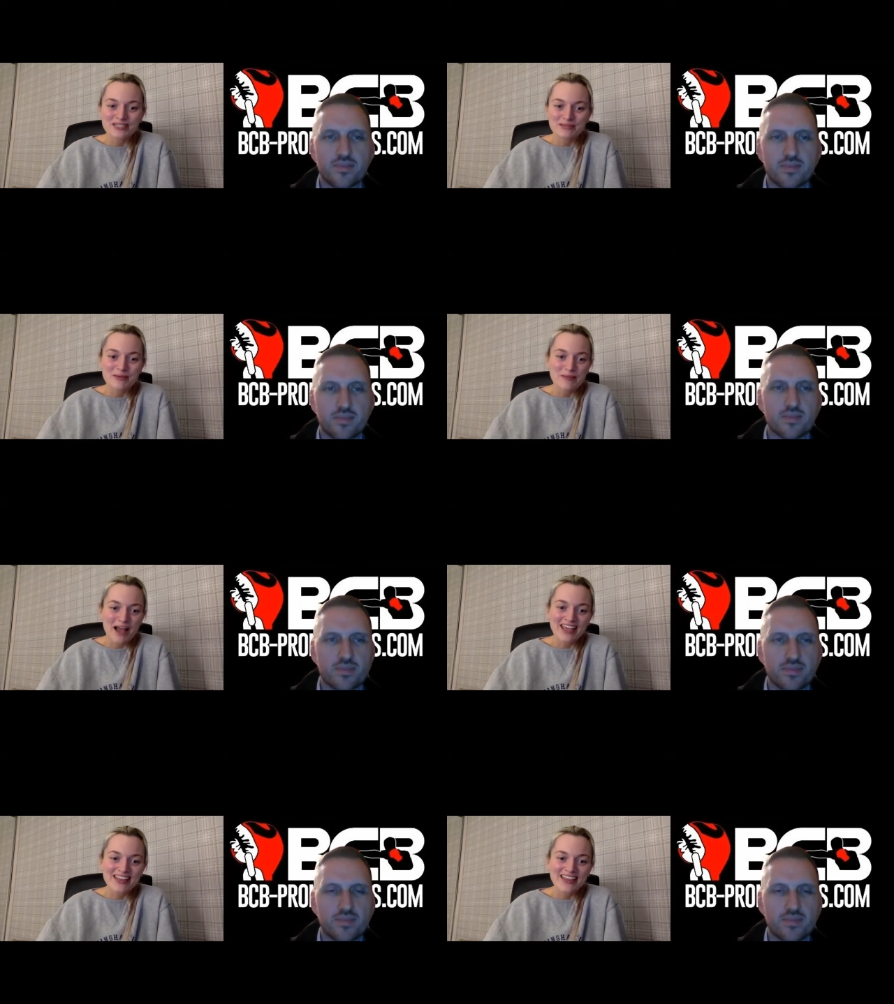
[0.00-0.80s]
Speaker 1: to be
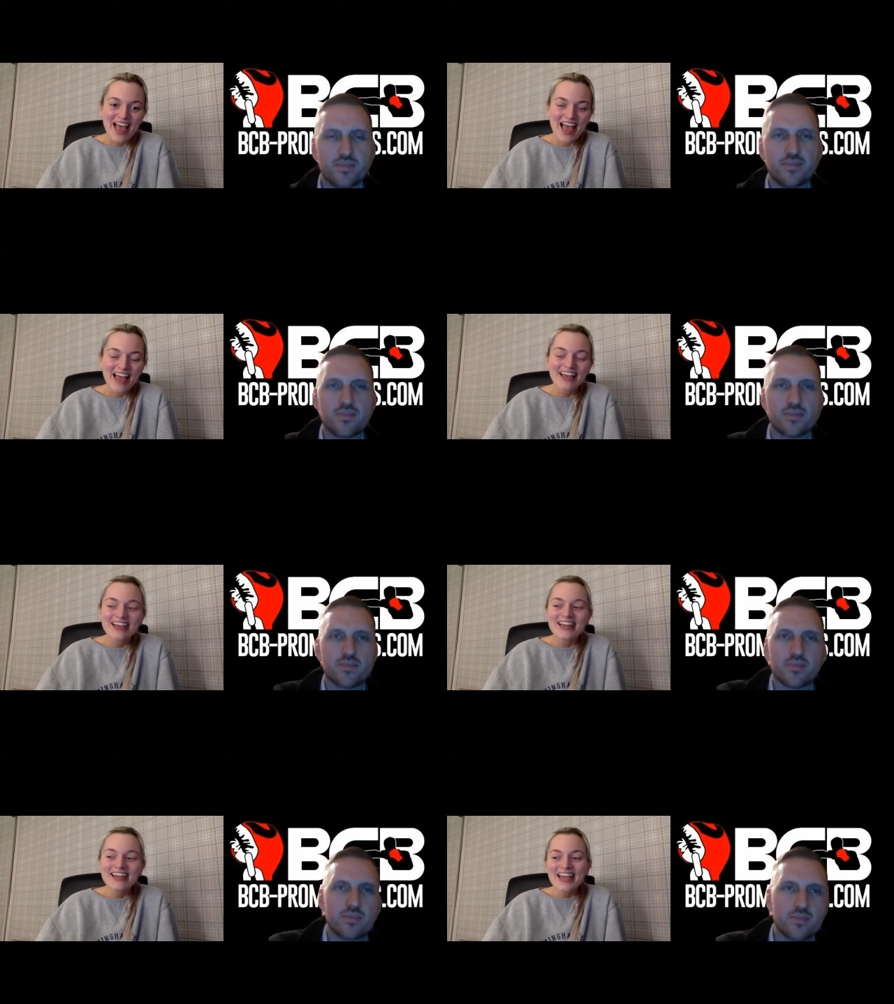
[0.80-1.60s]
back in there.
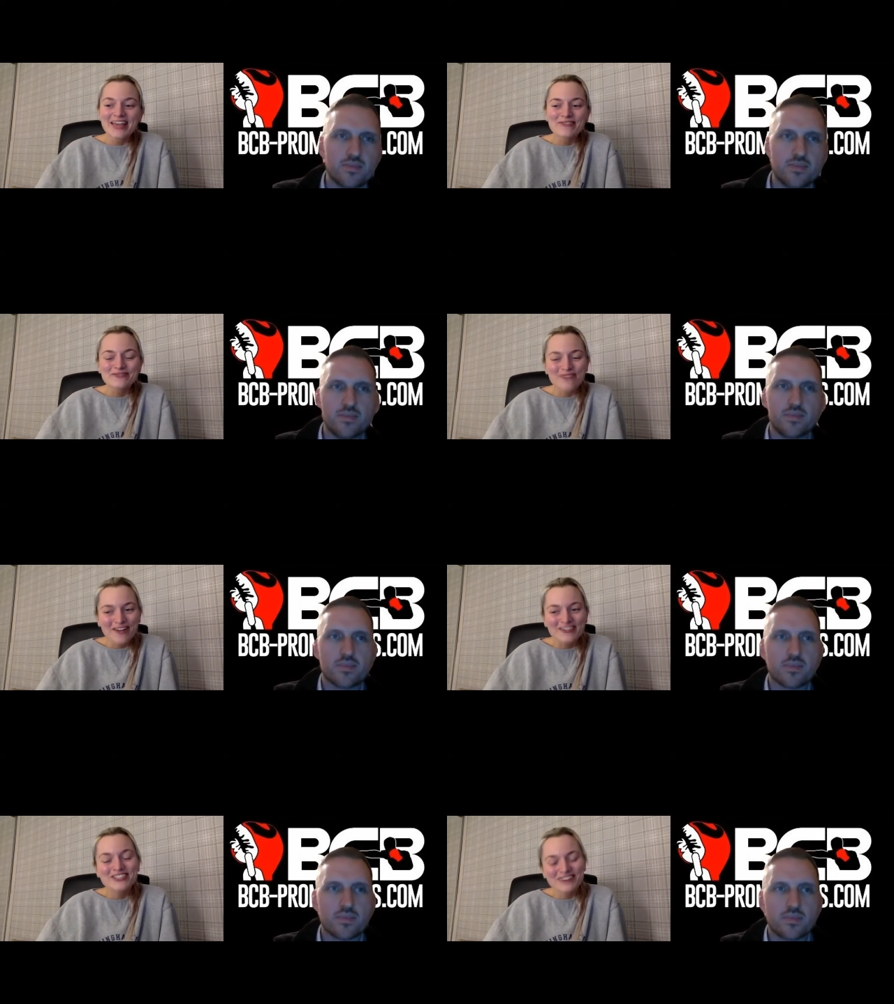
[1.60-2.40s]
It was very
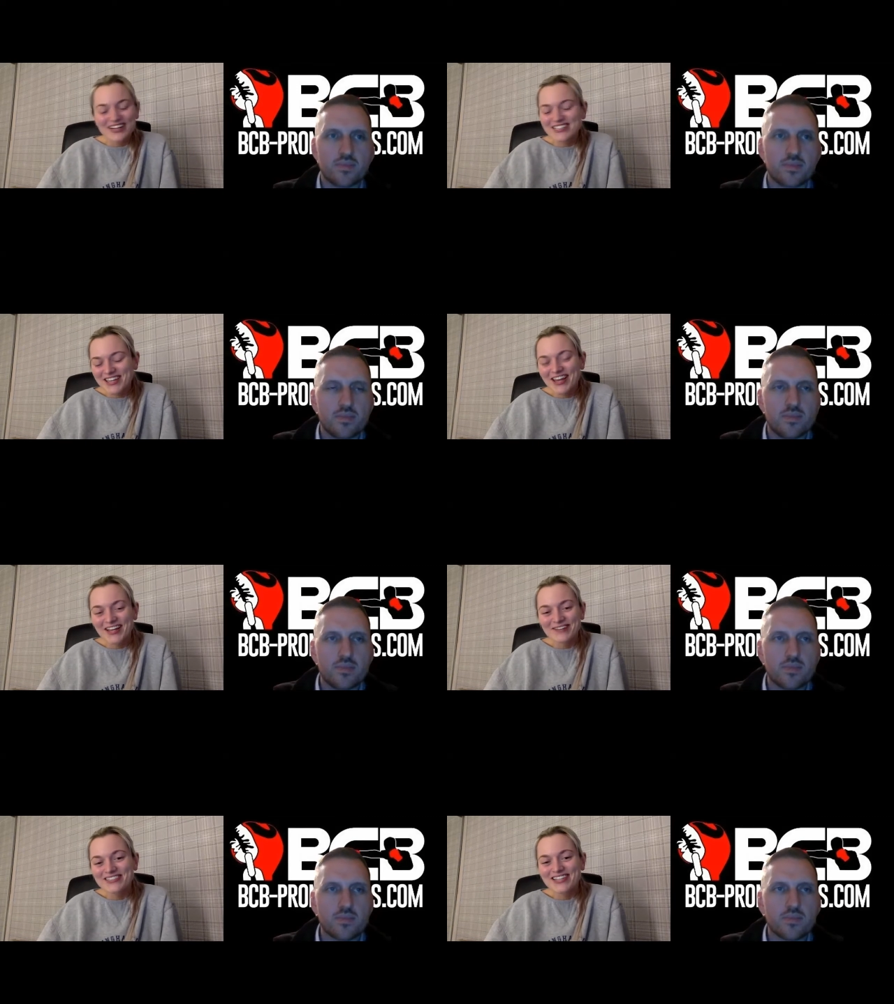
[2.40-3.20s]
strange
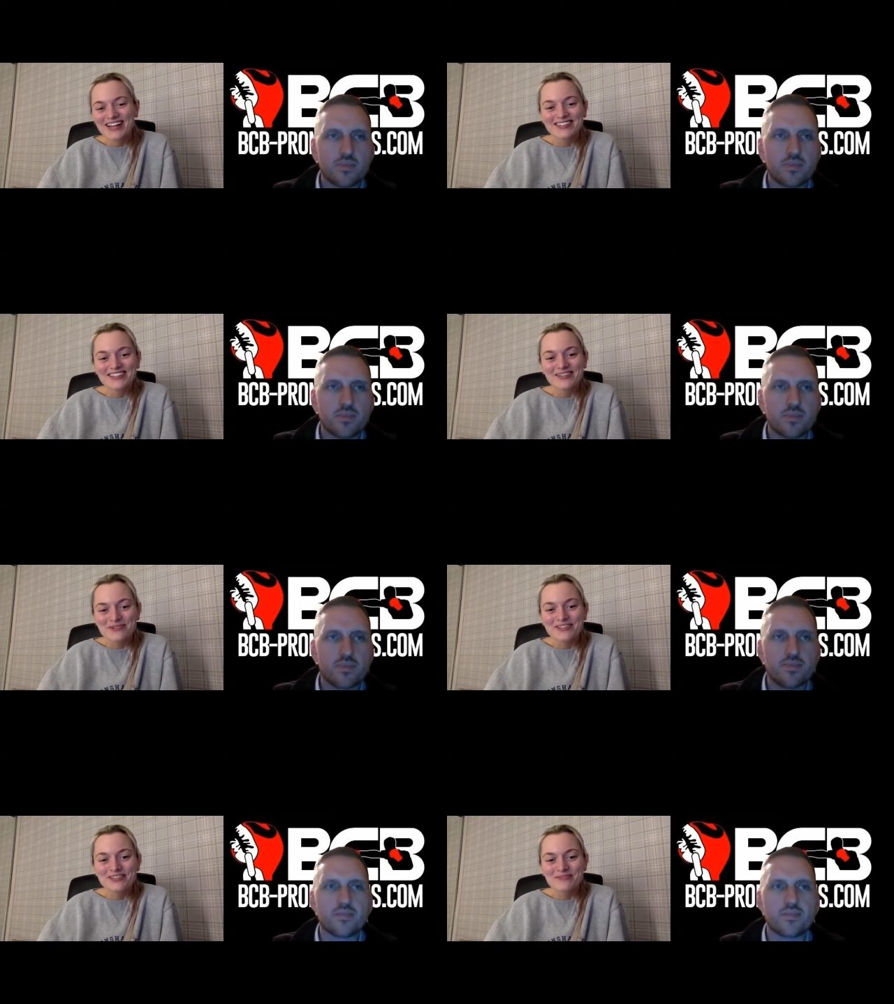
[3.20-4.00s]
circumstances, I
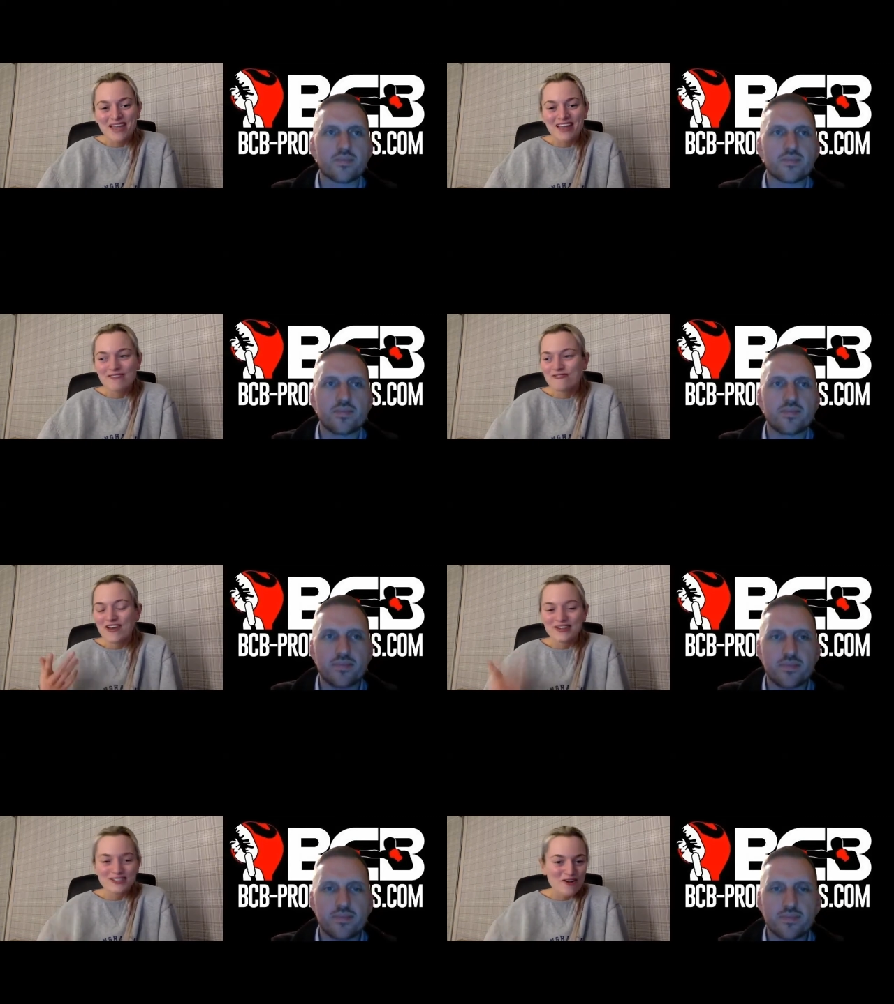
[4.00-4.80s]
must admit.
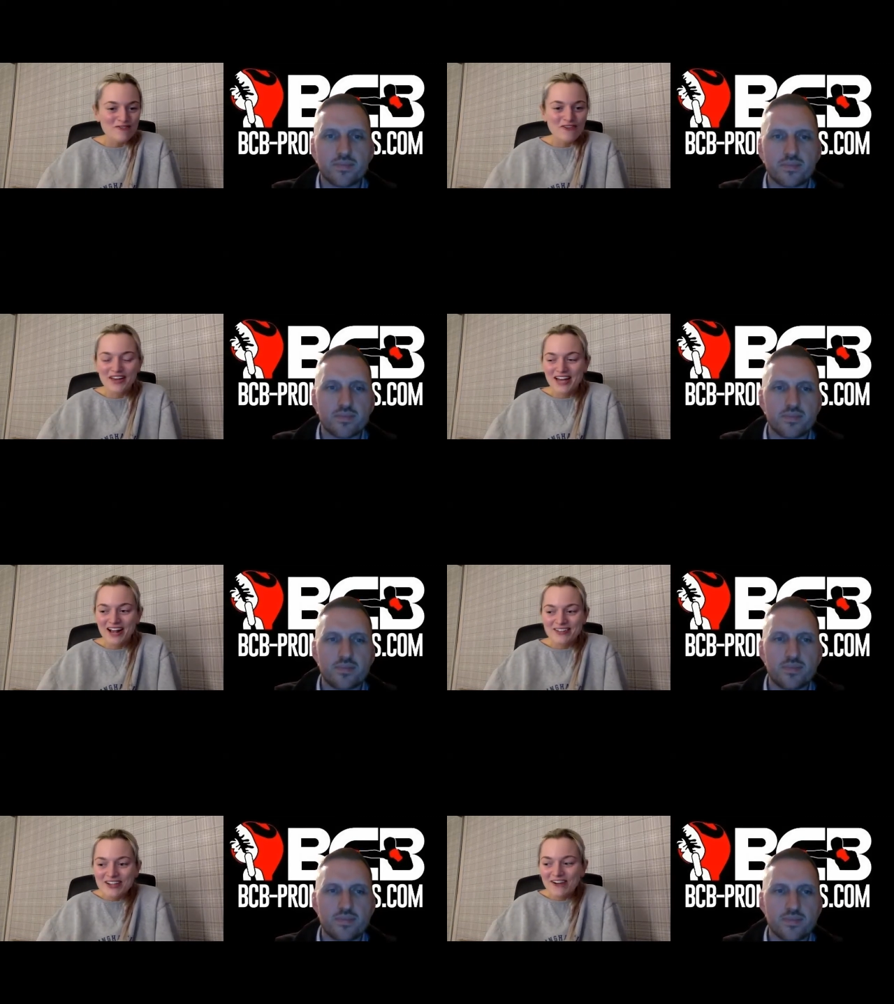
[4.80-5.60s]
First time fighting
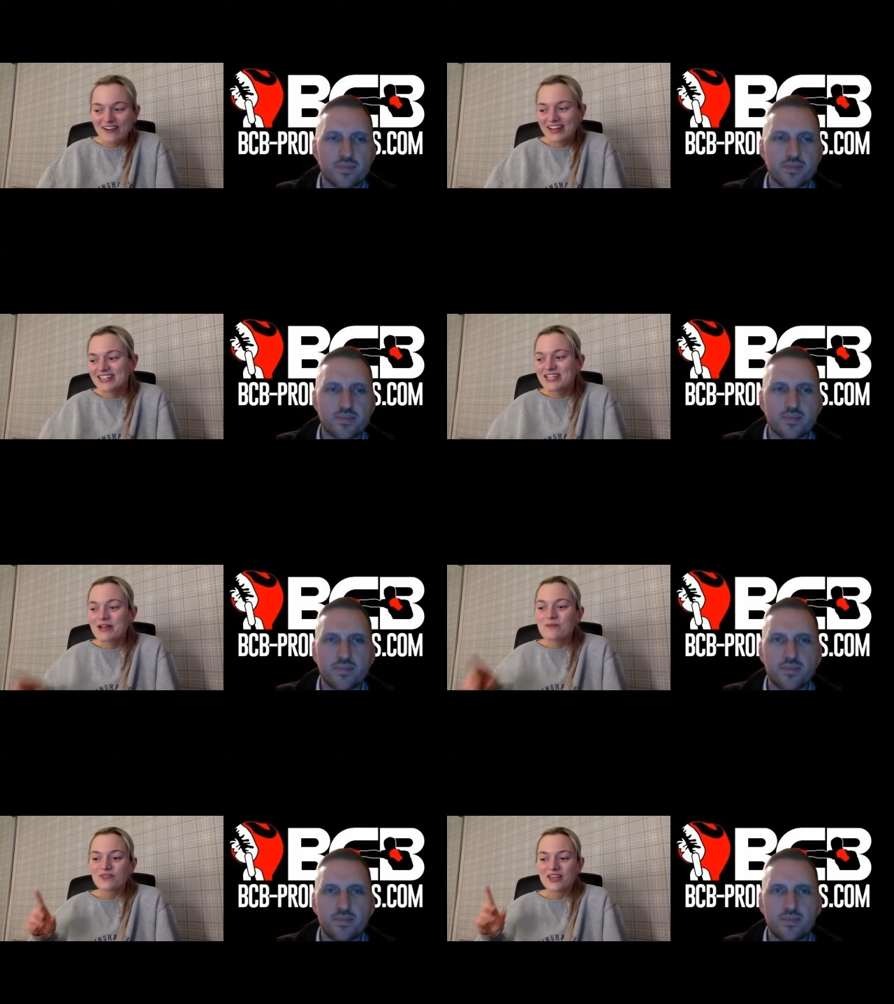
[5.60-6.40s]
outside,
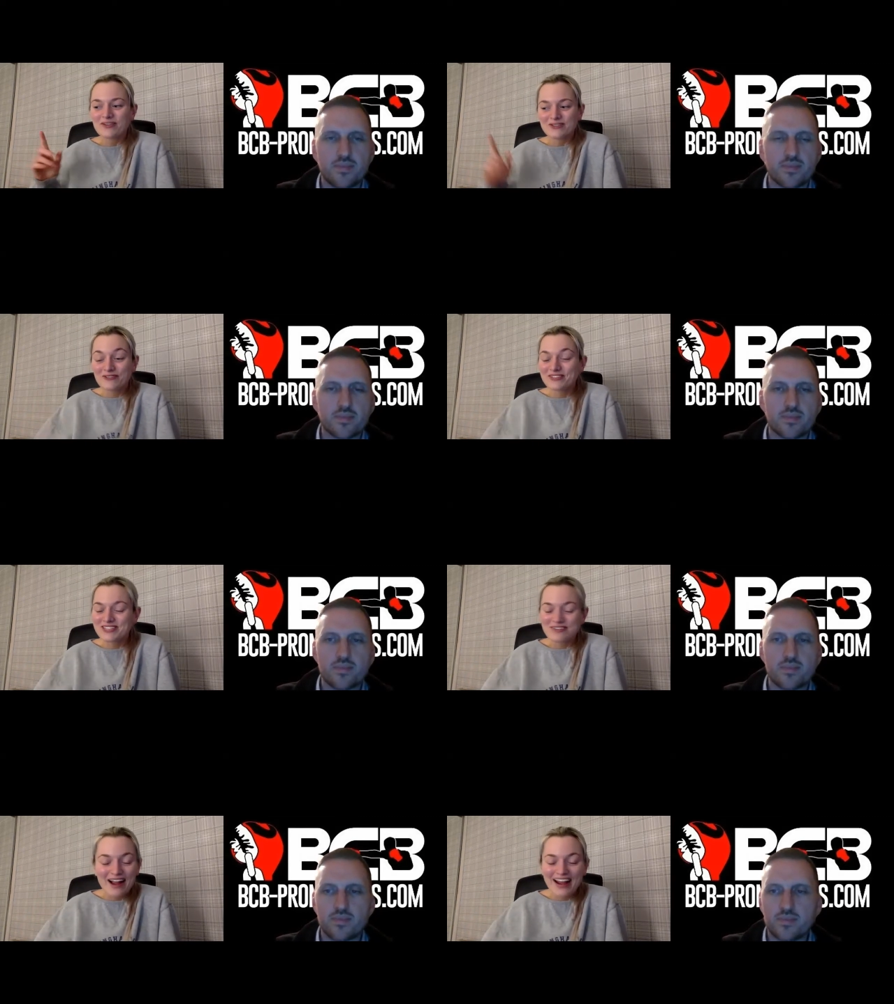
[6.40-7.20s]
it was obviously
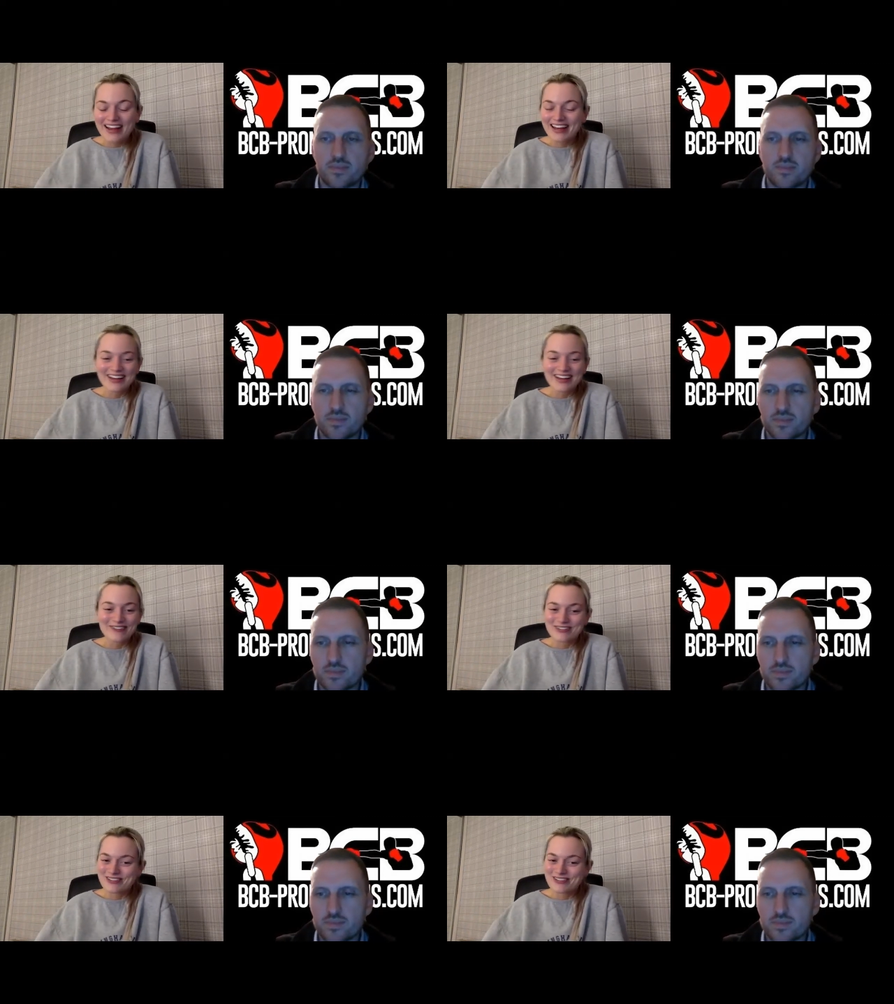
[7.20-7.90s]
raining it wasn't